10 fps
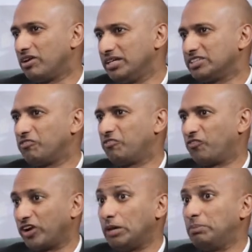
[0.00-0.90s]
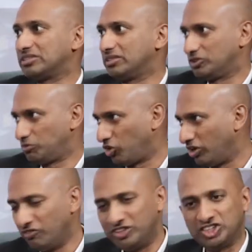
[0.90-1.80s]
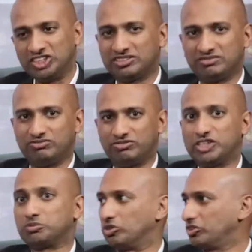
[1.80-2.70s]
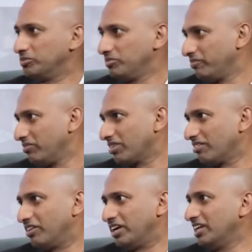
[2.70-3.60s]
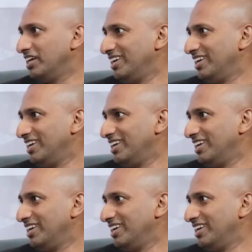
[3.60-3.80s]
One is a free business model, which is Facebook, right?